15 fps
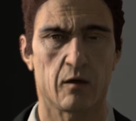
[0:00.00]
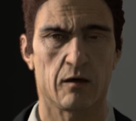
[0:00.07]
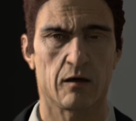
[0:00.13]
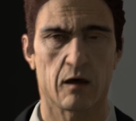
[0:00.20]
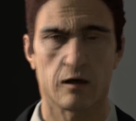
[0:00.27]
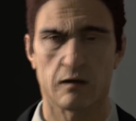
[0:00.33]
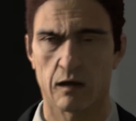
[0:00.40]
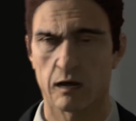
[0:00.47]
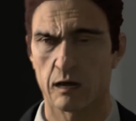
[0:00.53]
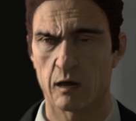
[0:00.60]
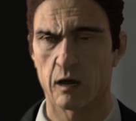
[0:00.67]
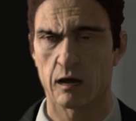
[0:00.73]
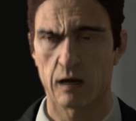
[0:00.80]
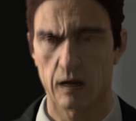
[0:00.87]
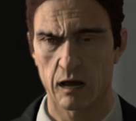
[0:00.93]
Do you think
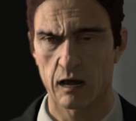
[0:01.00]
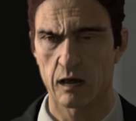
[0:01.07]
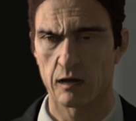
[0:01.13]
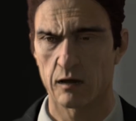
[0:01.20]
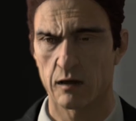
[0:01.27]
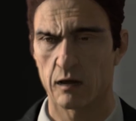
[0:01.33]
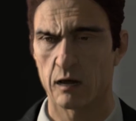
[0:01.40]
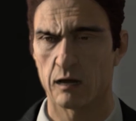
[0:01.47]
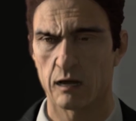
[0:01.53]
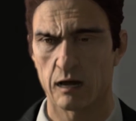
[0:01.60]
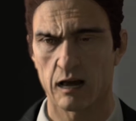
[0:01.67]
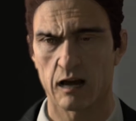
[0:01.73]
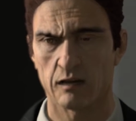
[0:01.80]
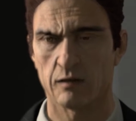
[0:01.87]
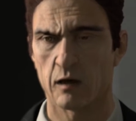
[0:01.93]

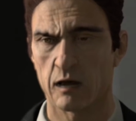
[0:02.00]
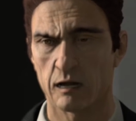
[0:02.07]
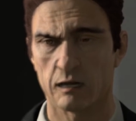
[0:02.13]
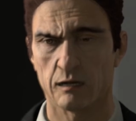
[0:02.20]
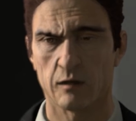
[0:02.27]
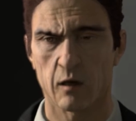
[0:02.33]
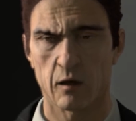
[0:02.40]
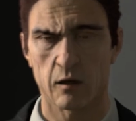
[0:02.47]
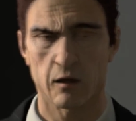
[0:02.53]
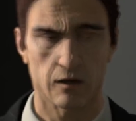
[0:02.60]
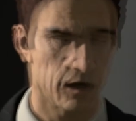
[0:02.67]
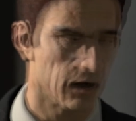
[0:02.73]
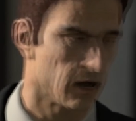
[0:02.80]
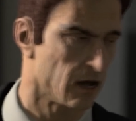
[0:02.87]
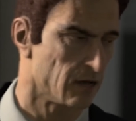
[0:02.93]
losing that fight in the future
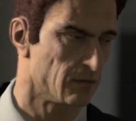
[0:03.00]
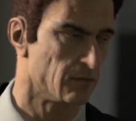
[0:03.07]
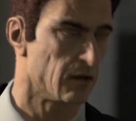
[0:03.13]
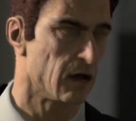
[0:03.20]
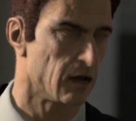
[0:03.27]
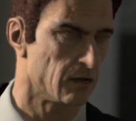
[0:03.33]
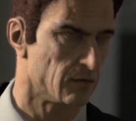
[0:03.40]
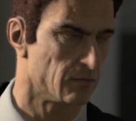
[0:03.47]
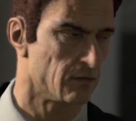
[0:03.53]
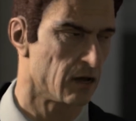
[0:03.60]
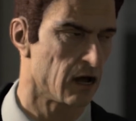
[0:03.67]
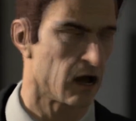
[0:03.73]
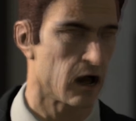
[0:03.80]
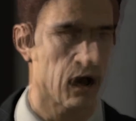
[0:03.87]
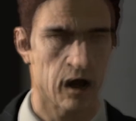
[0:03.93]
might have
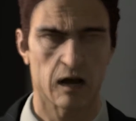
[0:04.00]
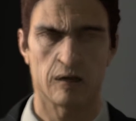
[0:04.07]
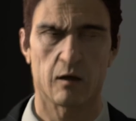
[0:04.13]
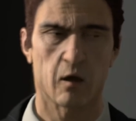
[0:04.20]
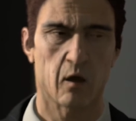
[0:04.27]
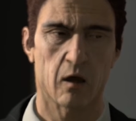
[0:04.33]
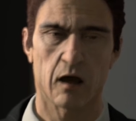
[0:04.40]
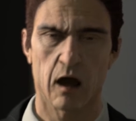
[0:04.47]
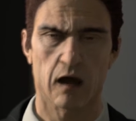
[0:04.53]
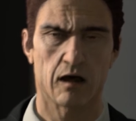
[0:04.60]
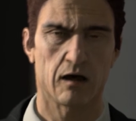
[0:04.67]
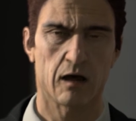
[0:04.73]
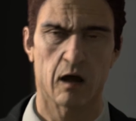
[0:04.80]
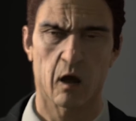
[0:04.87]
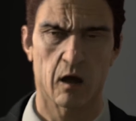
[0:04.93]
any
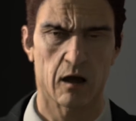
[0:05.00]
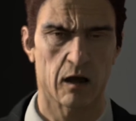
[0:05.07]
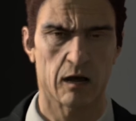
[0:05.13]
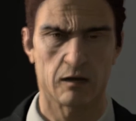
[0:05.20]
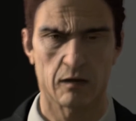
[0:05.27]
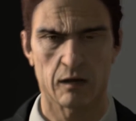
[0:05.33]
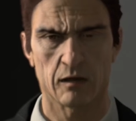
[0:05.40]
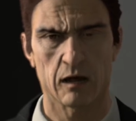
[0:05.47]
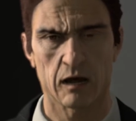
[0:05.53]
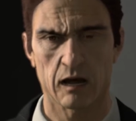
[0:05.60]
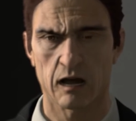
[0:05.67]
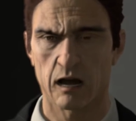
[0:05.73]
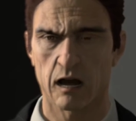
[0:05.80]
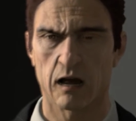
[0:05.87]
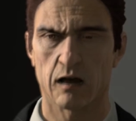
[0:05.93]
foreshadowing going on this
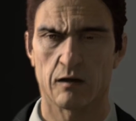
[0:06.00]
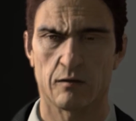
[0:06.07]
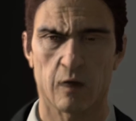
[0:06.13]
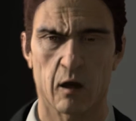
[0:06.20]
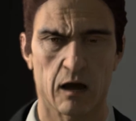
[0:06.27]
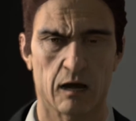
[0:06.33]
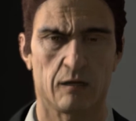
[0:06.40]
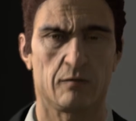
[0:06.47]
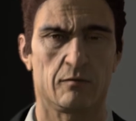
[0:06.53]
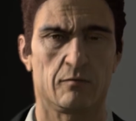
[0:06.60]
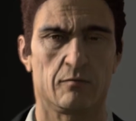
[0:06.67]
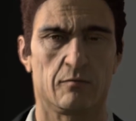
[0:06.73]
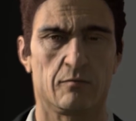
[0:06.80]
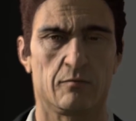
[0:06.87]
match this coming Friday?